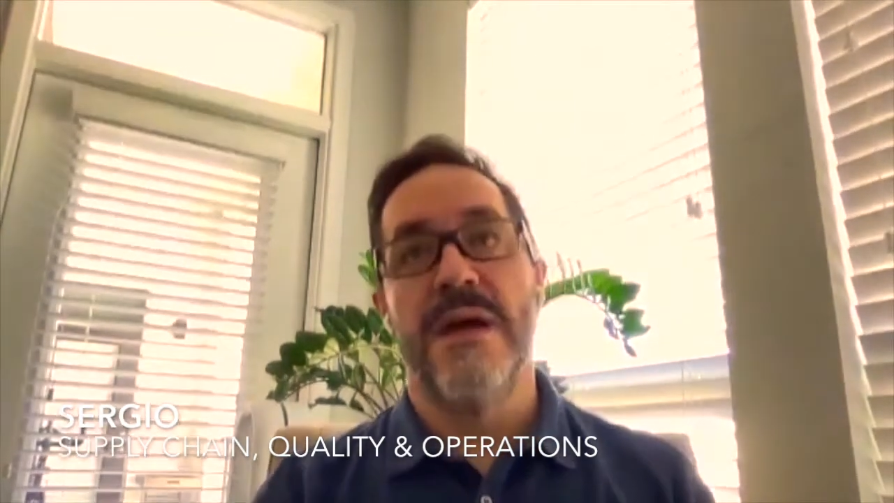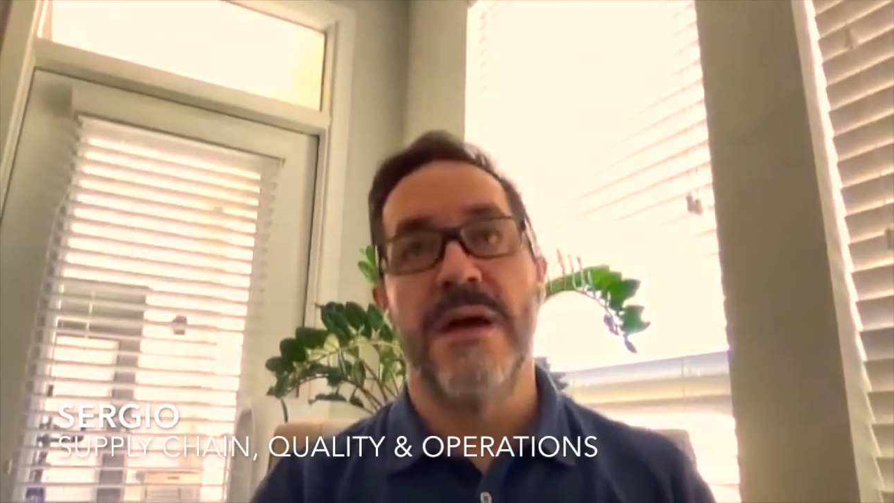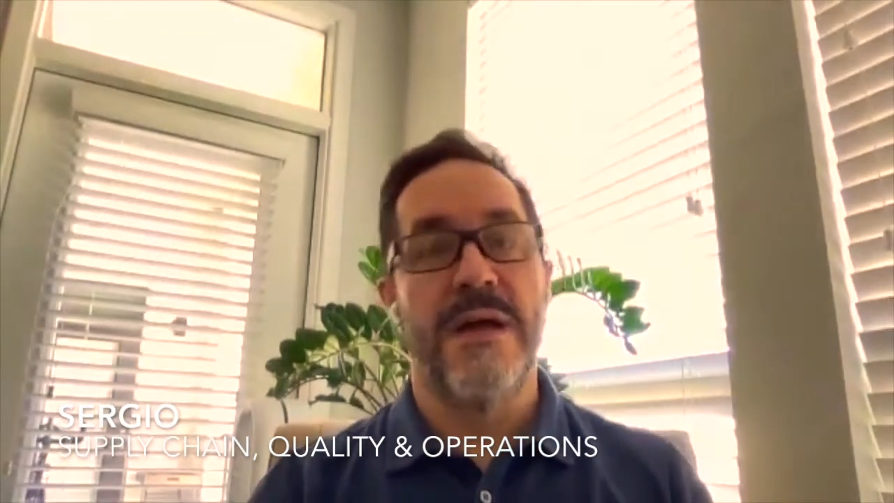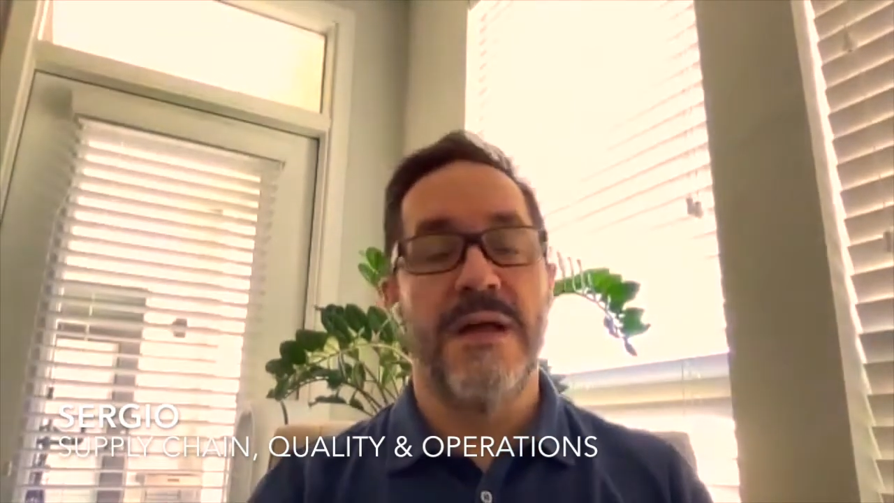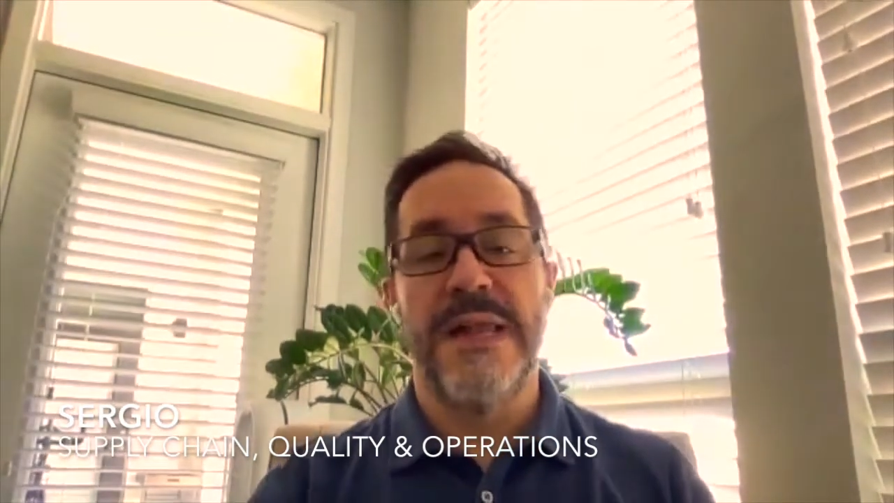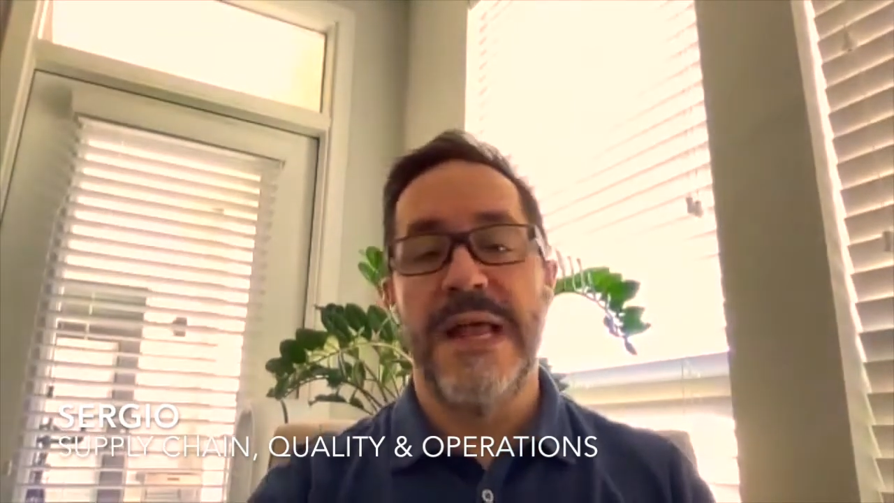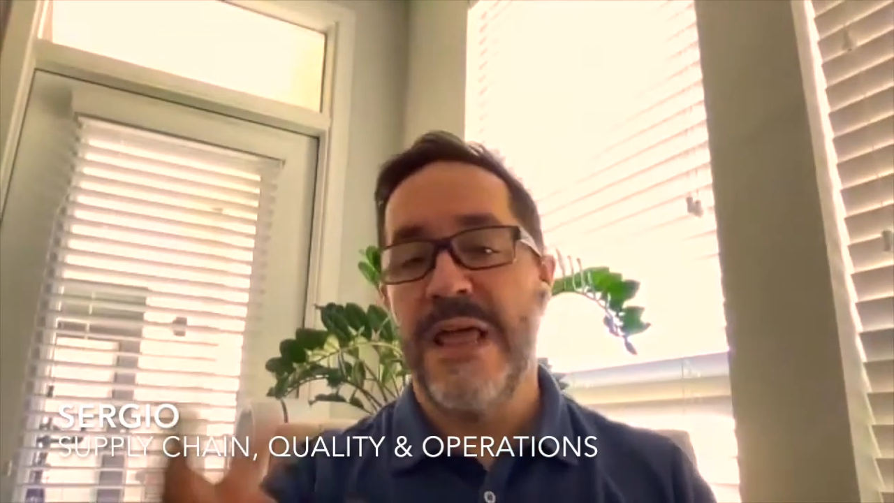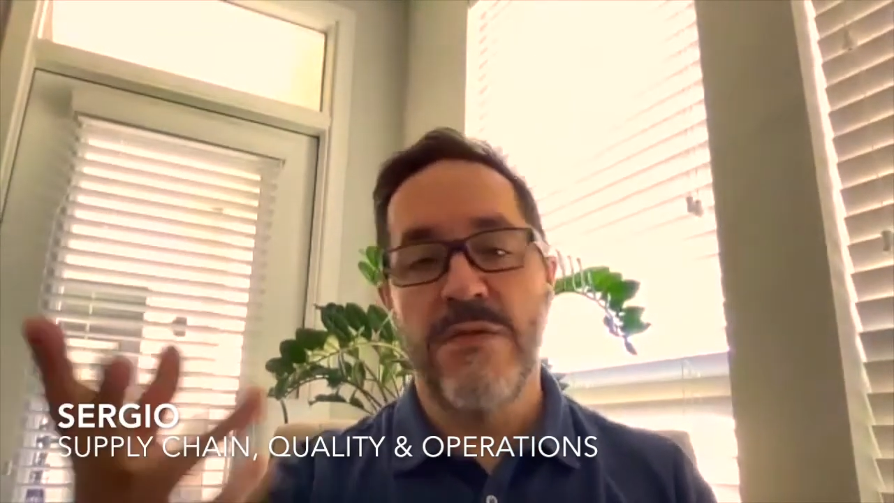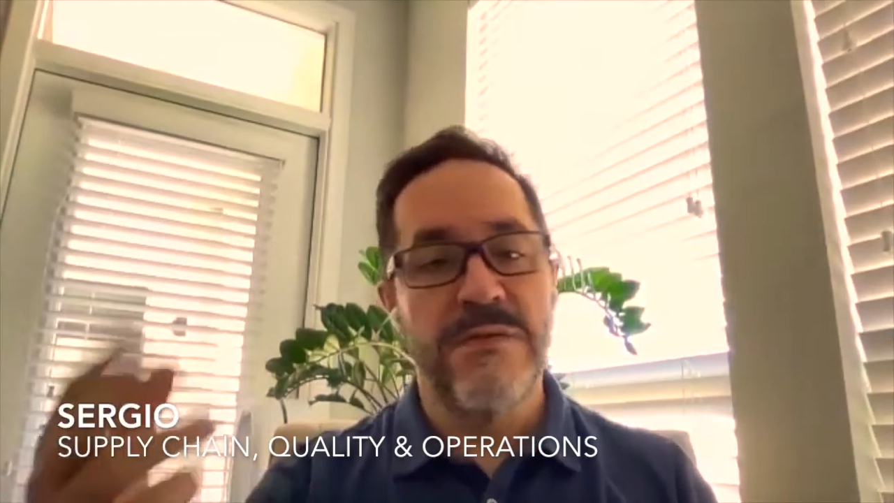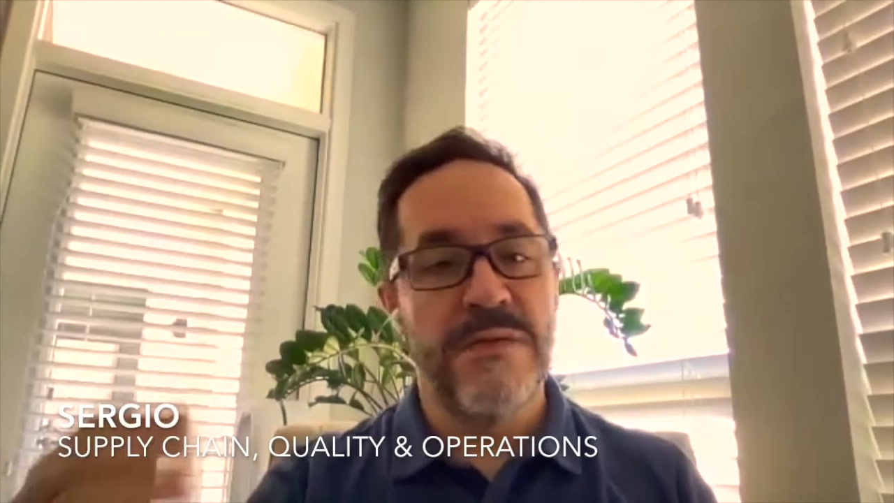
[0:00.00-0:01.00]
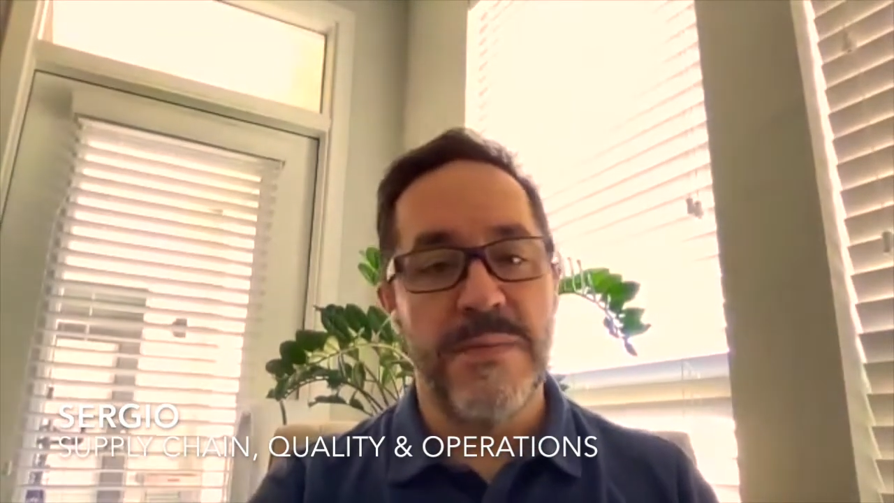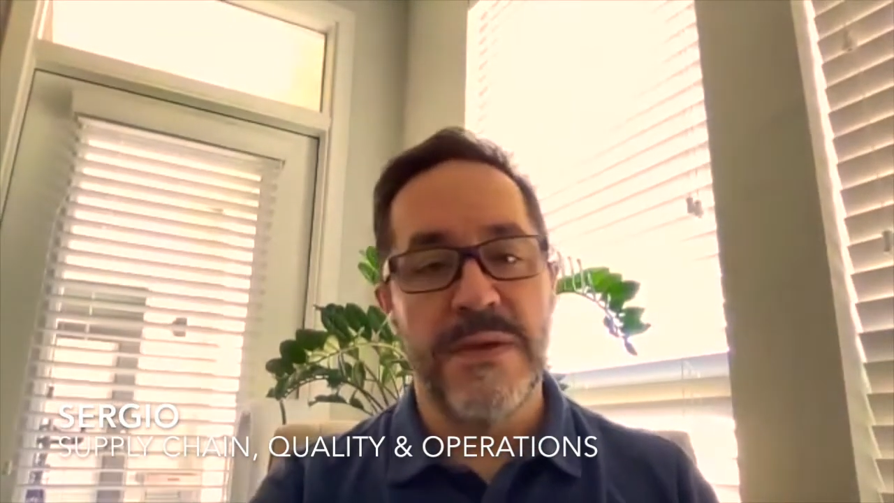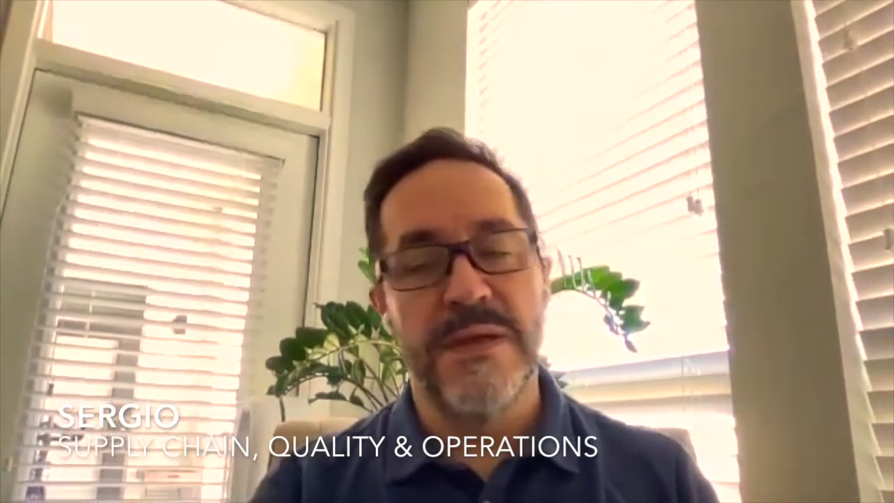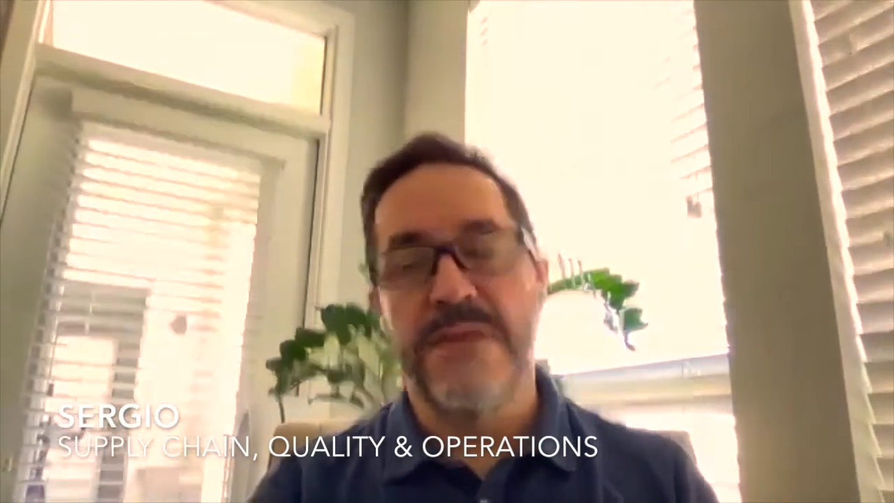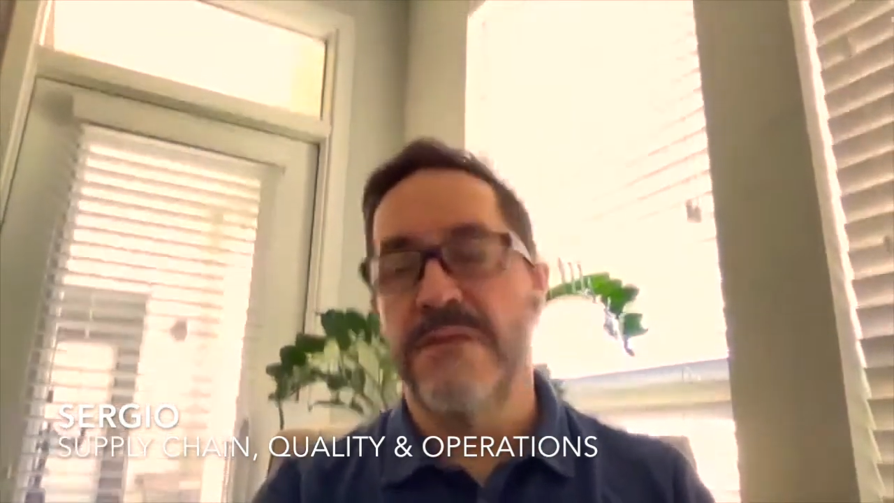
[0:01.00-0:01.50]
Laredo is the
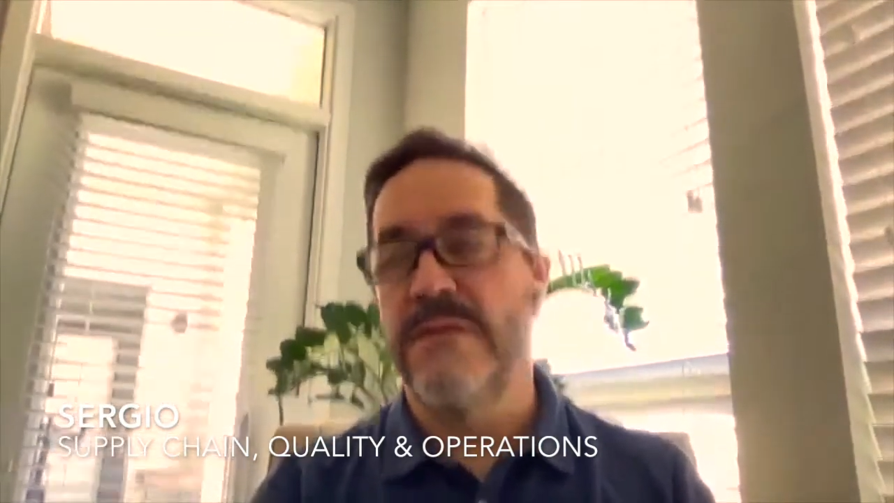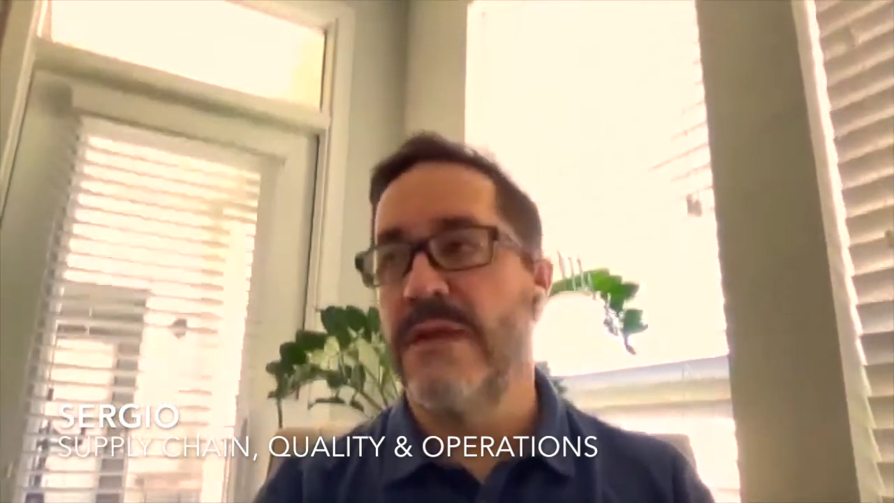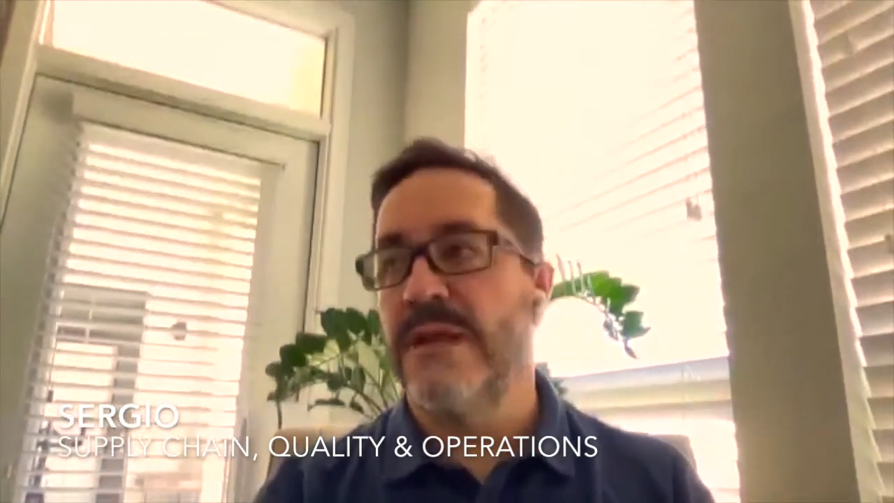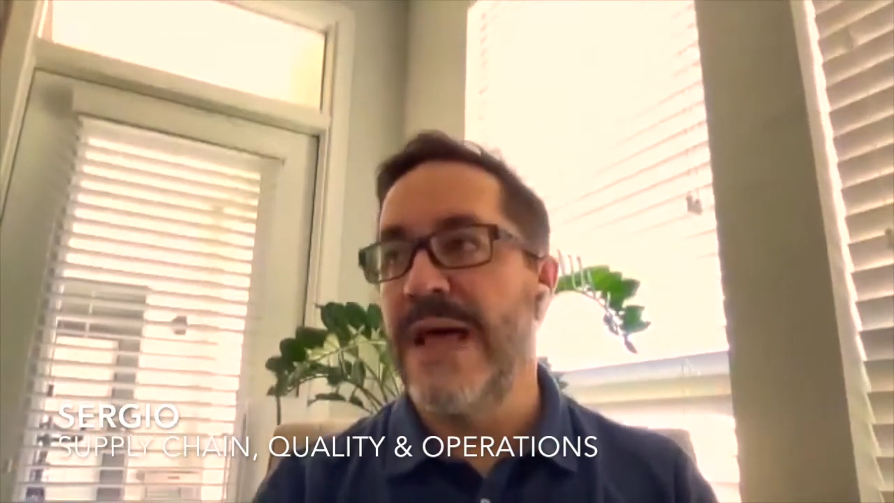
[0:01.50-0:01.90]
biggest